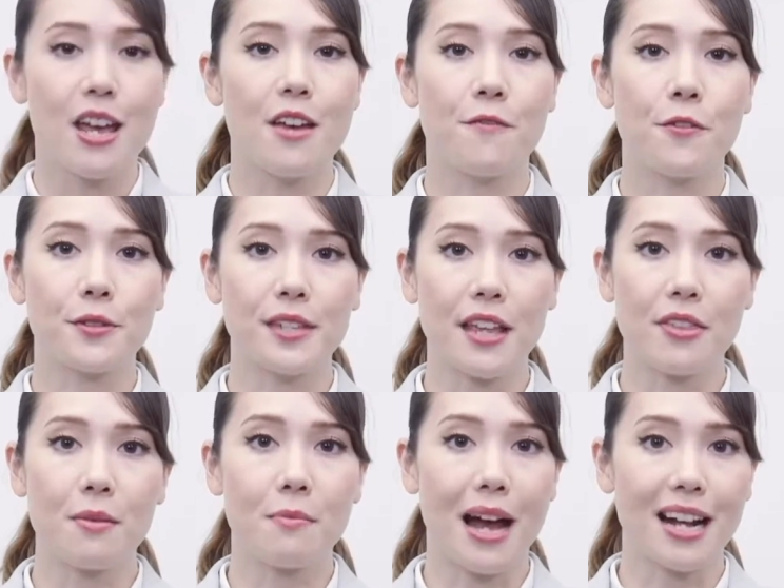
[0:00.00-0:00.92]
If you set
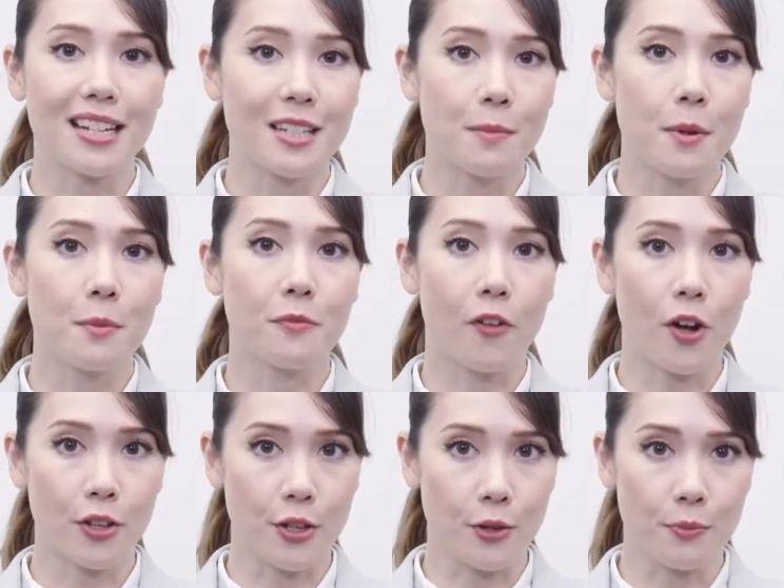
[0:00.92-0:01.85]
the maximum
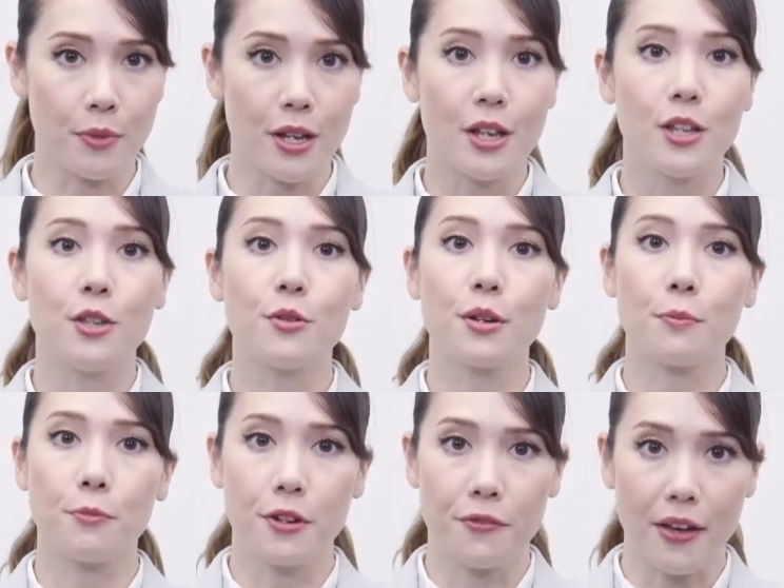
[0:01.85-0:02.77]
volume, you can
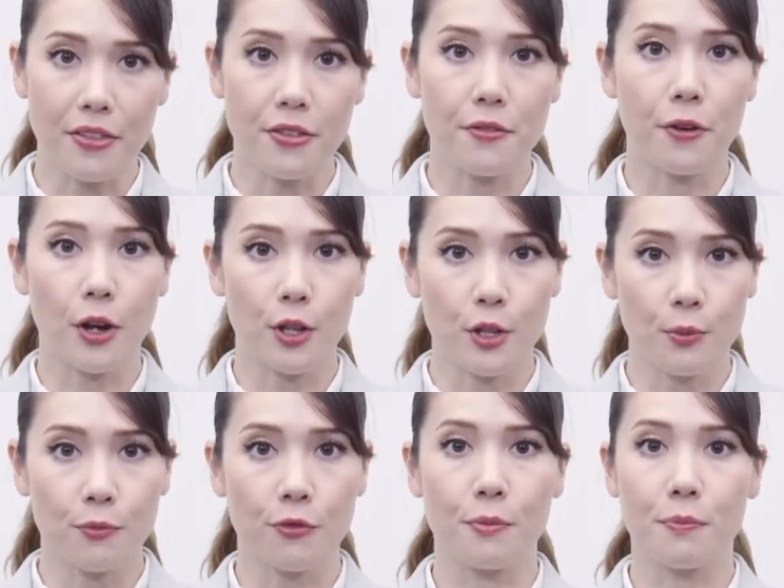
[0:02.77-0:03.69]
prevent the
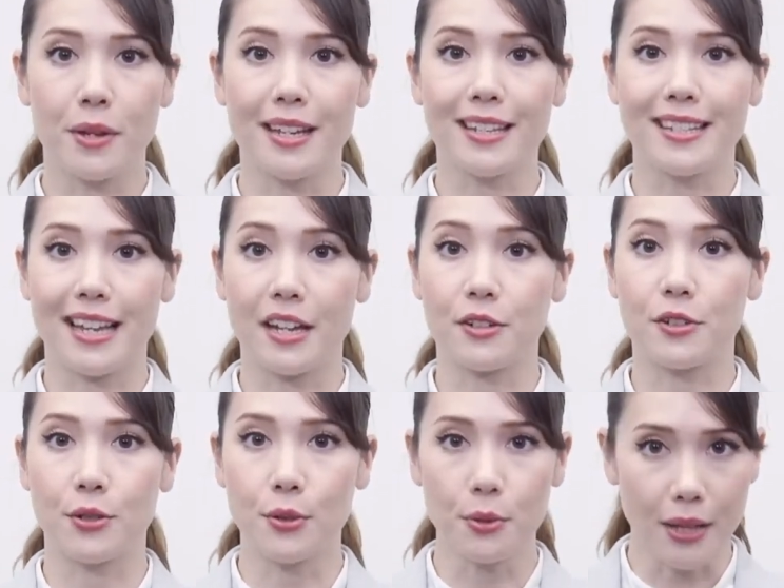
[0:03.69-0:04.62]
volume from being set
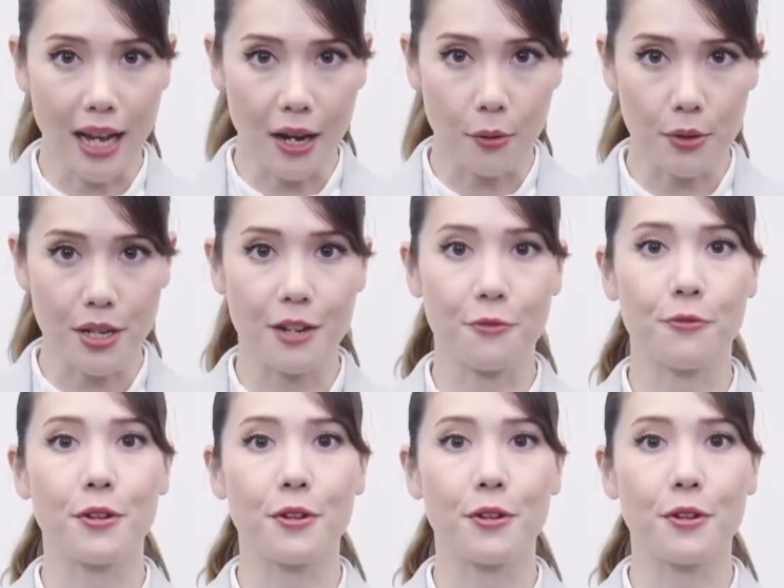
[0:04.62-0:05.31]
too loud if